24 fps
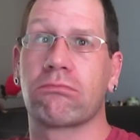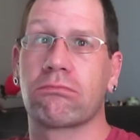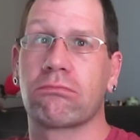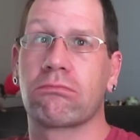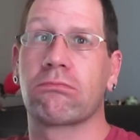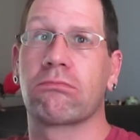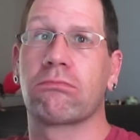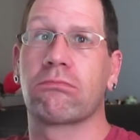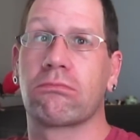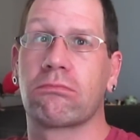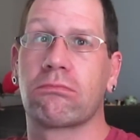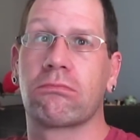
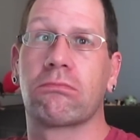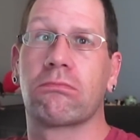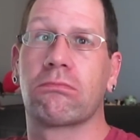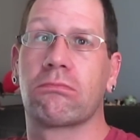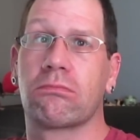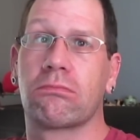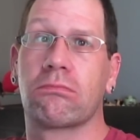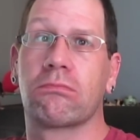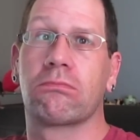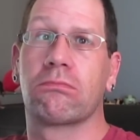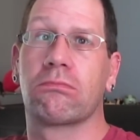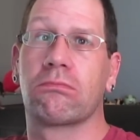
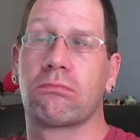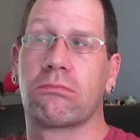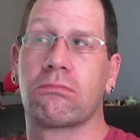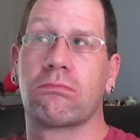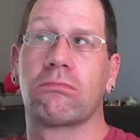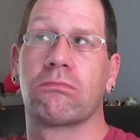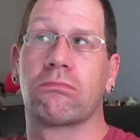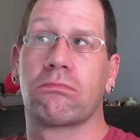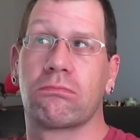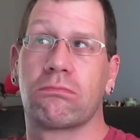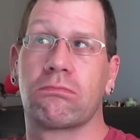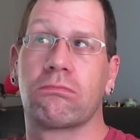
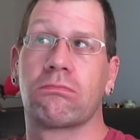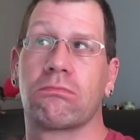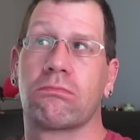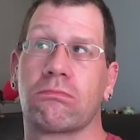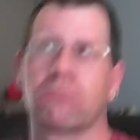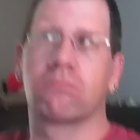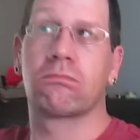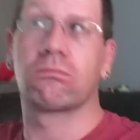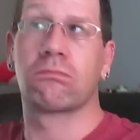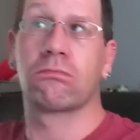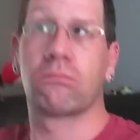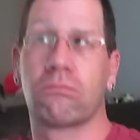
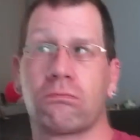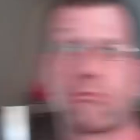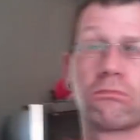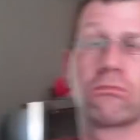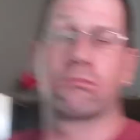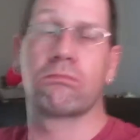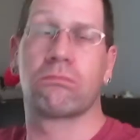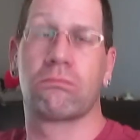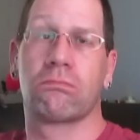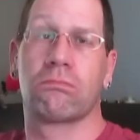Nobody speaks.